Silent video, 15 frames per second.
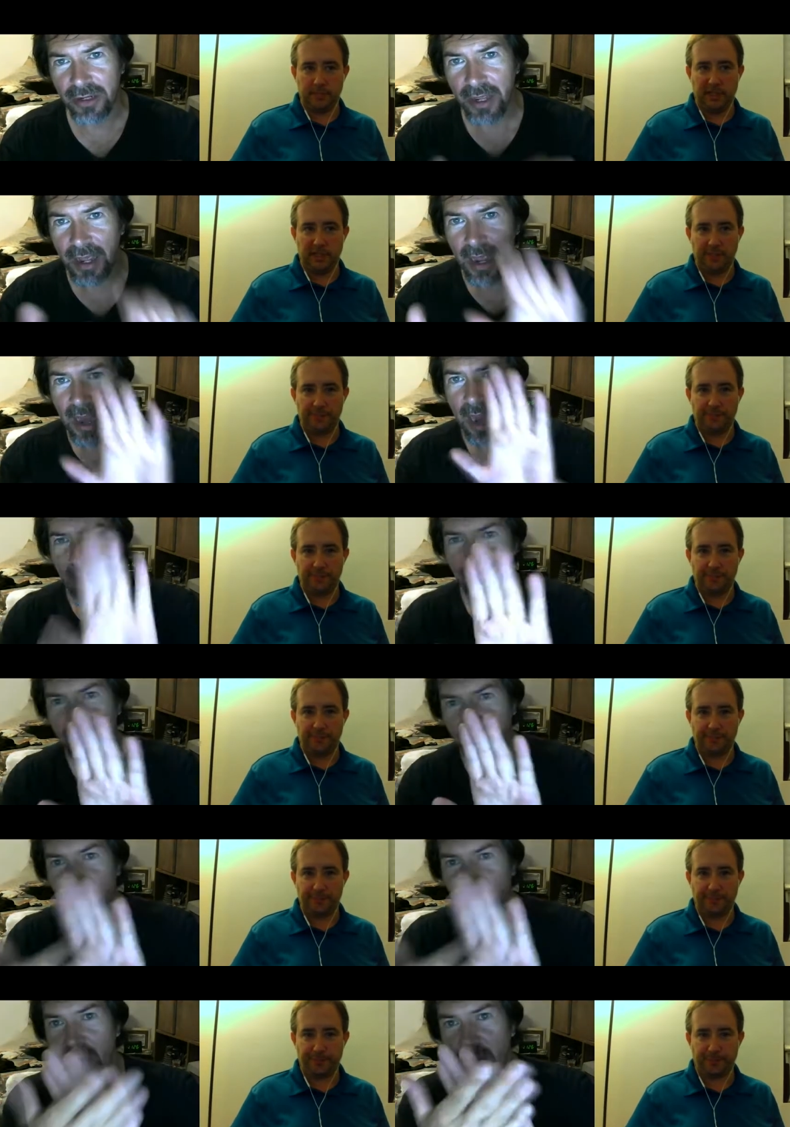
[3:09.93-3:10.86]
Speaker 1: Yeah.
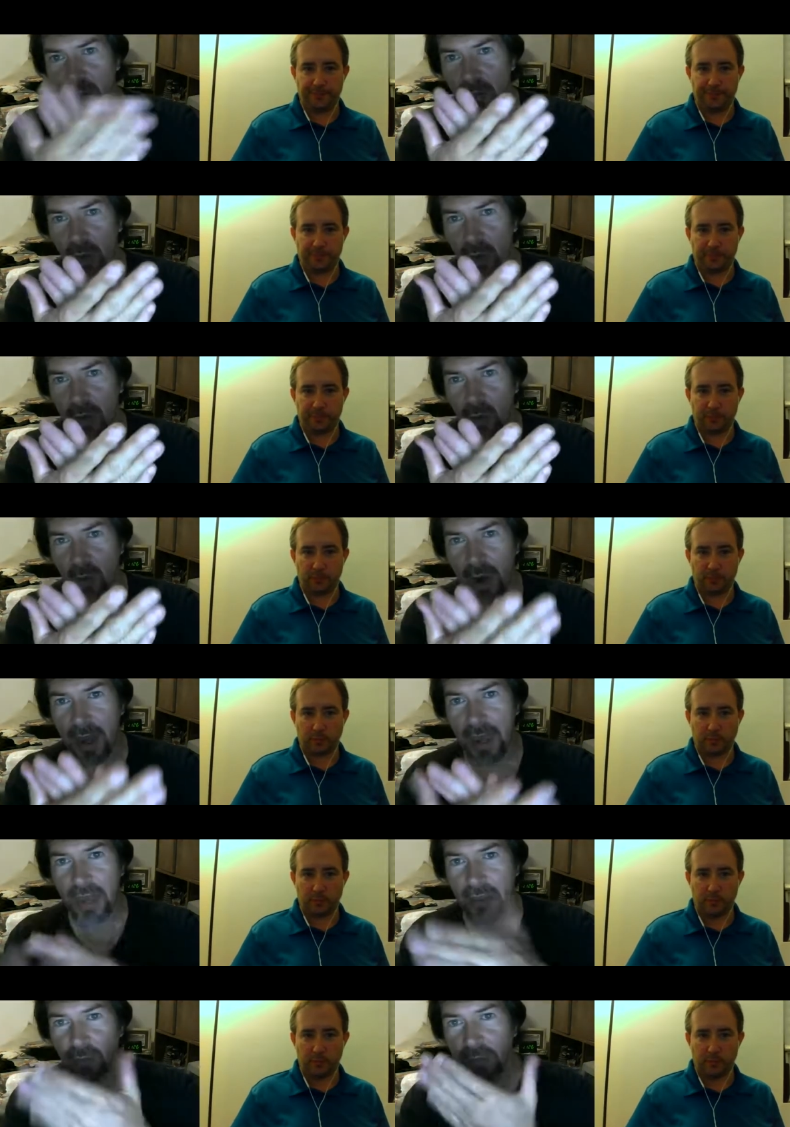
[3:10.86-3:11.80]
Front in one
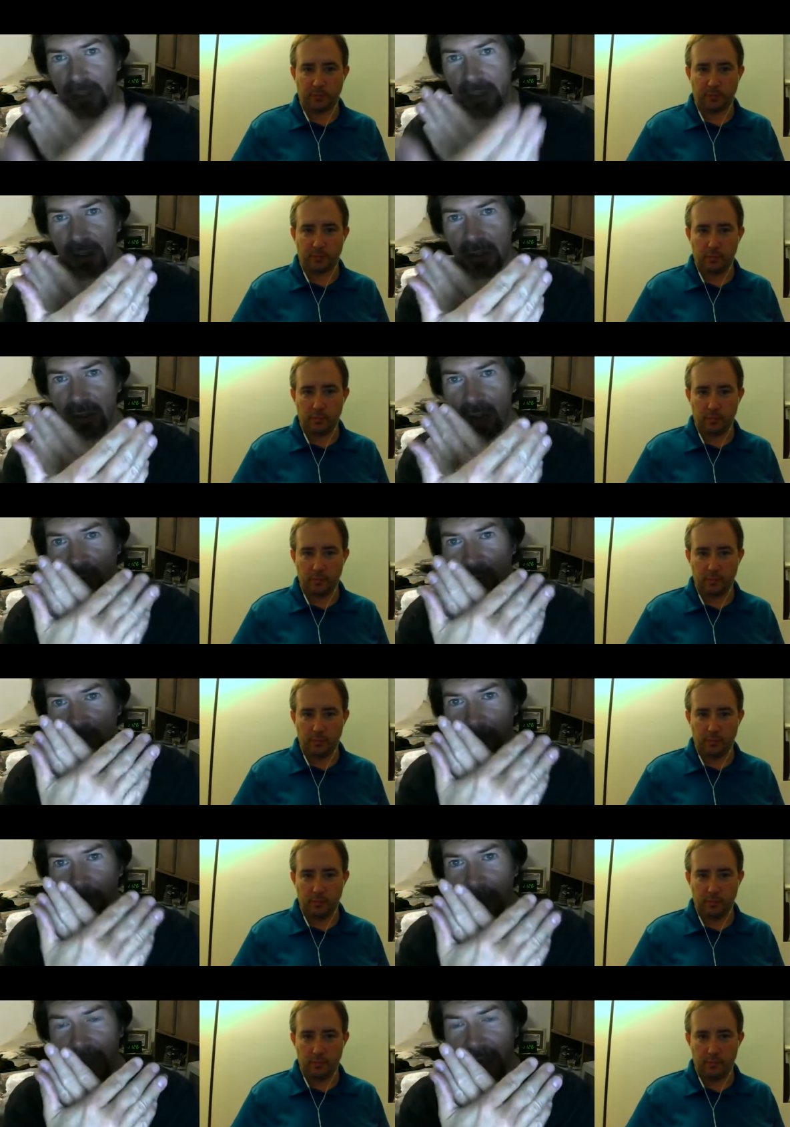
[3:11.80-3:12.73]
way, and then you, and on the
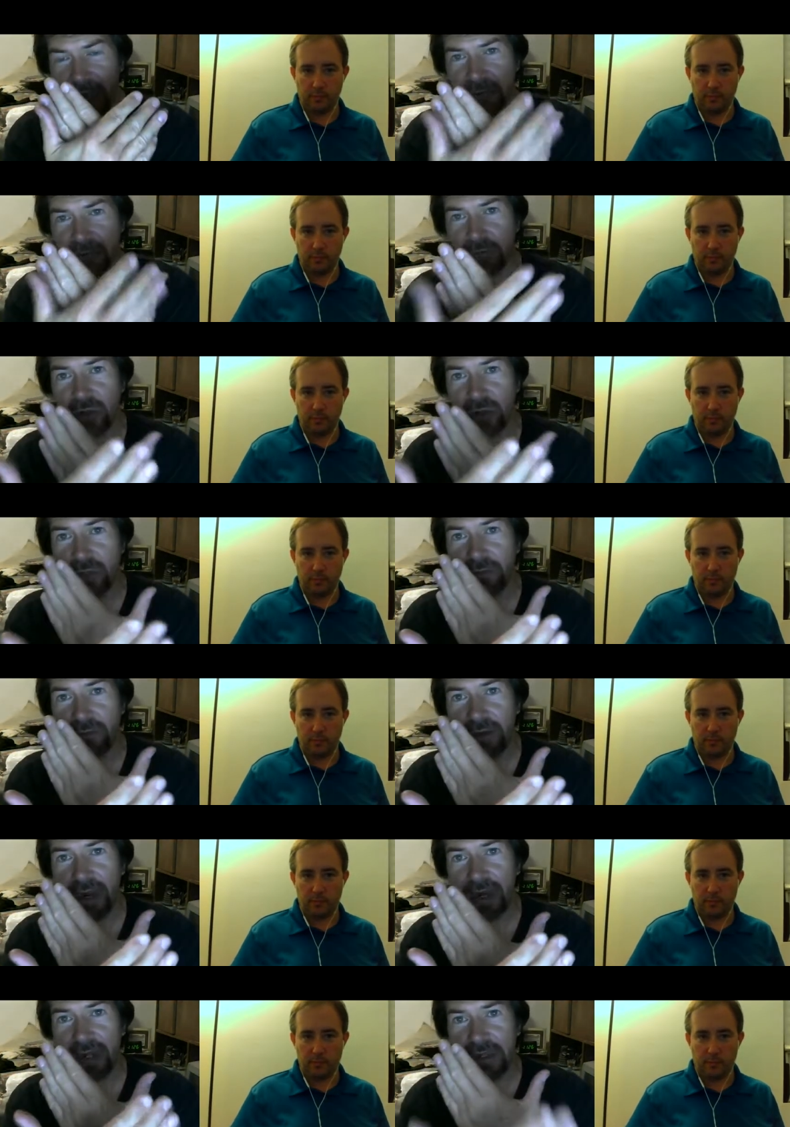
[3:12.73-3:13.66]
back cover, you've
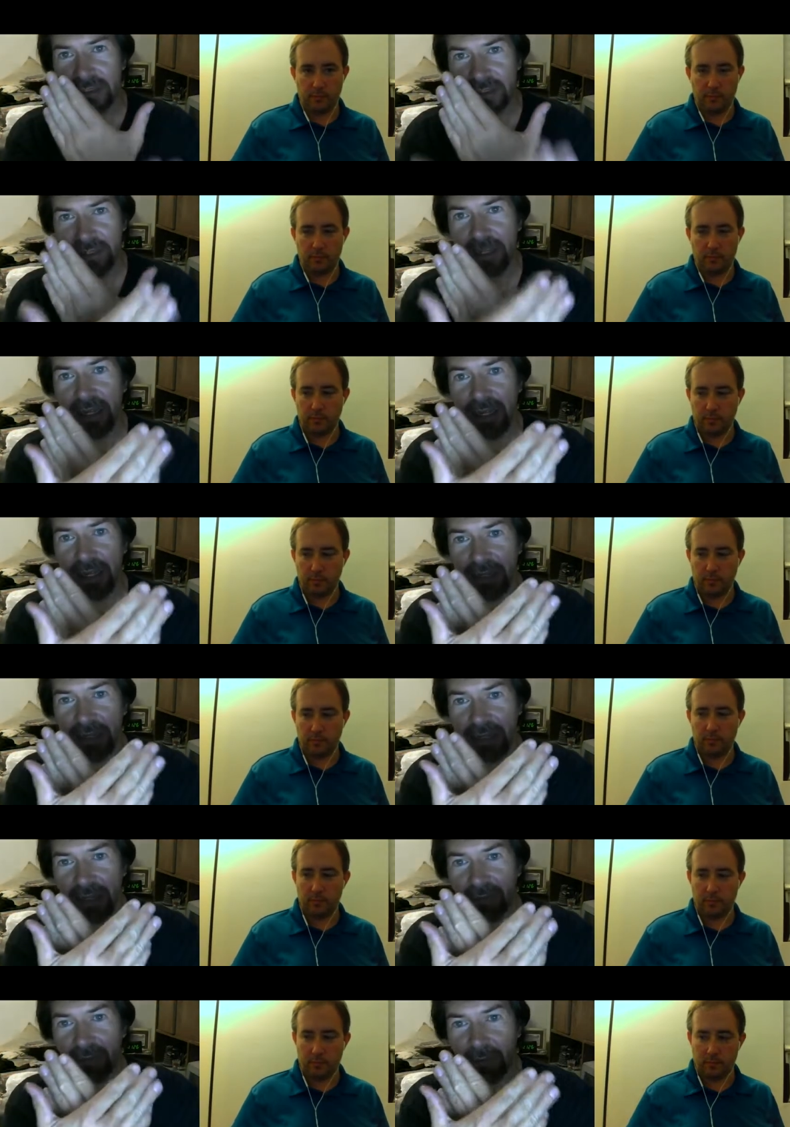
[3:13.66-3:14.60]
got it
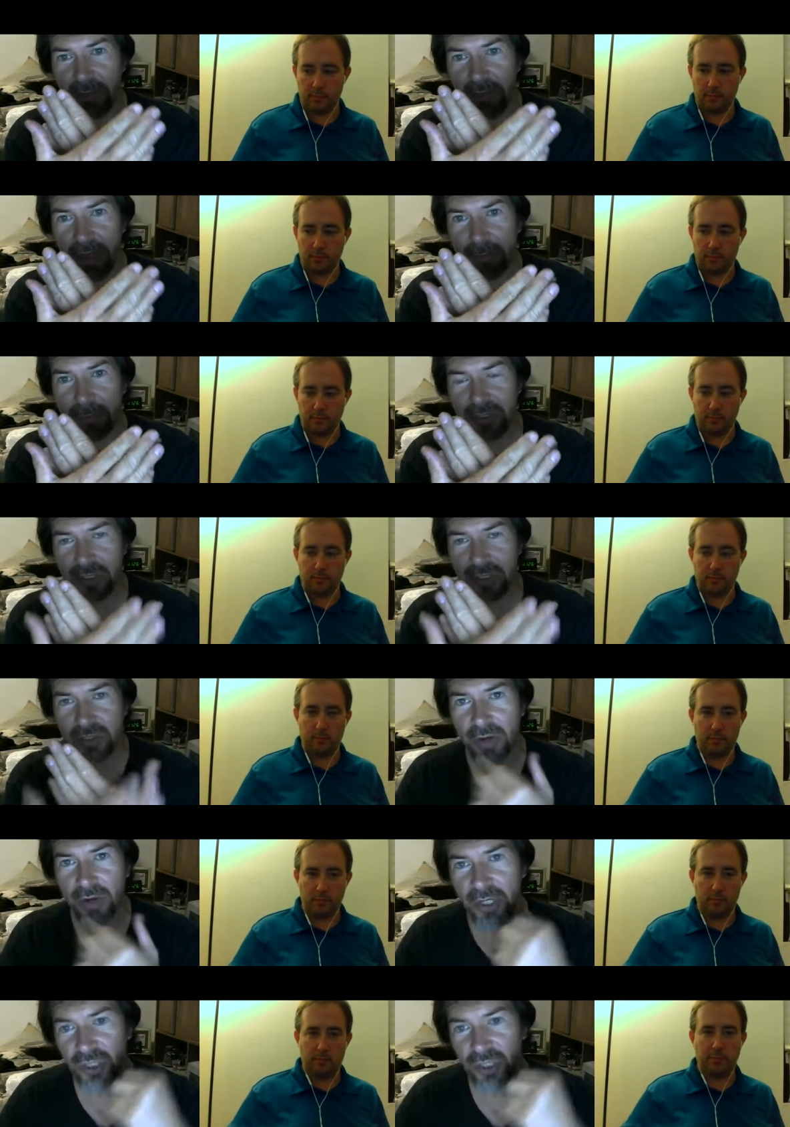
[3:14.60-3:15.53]
the from the opposite
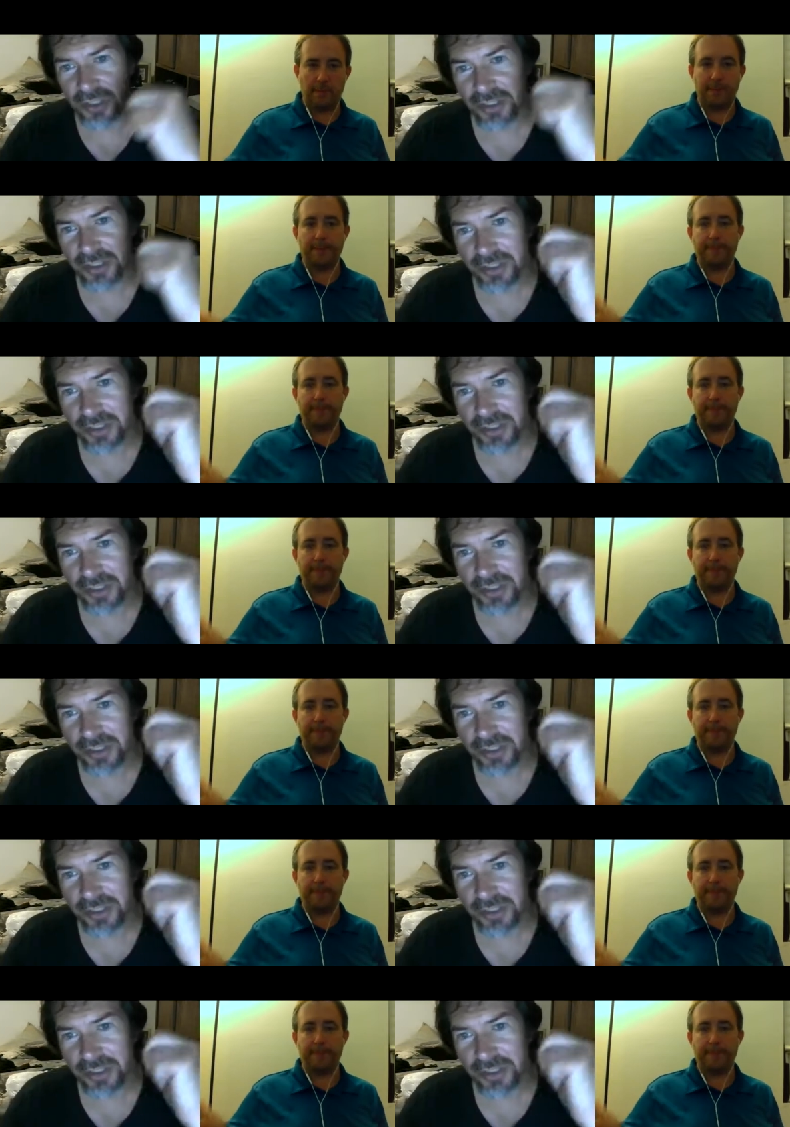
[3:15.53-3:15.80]
direction.